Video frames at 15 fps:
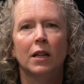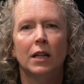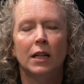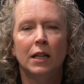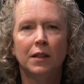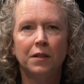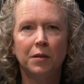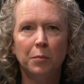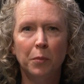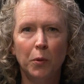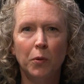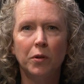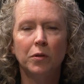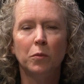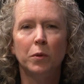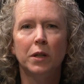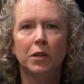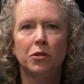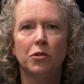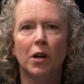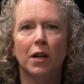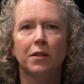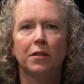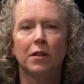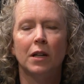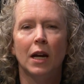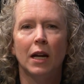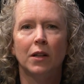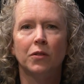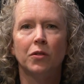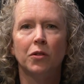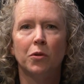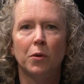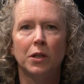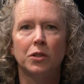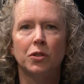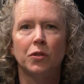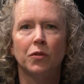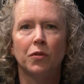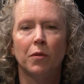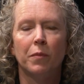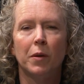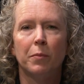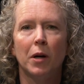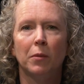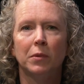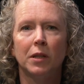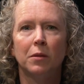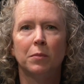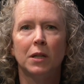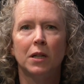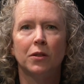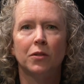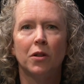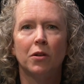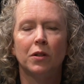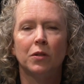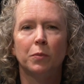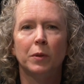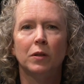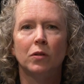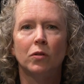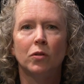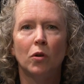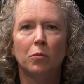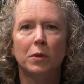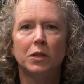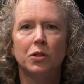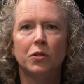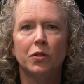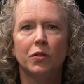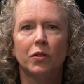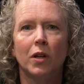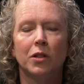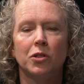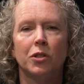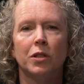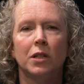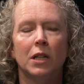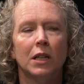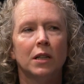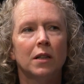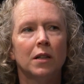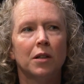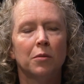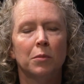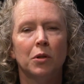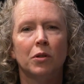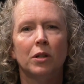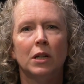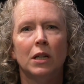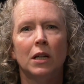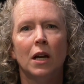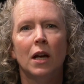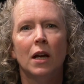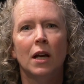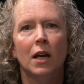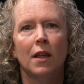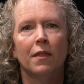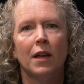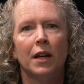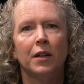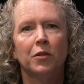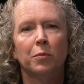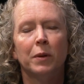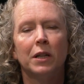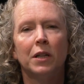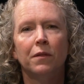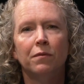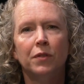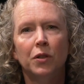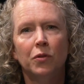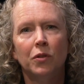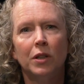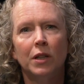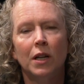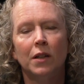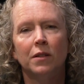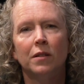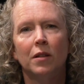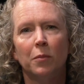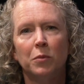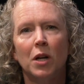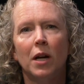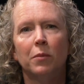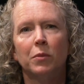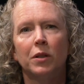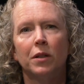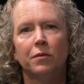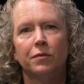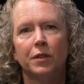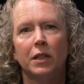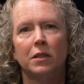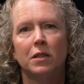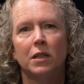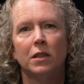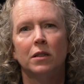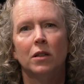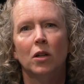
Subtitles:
It's important we address and answer questions from the public because there has been so much discussion in the community that has been confusing and sometimes conflicting.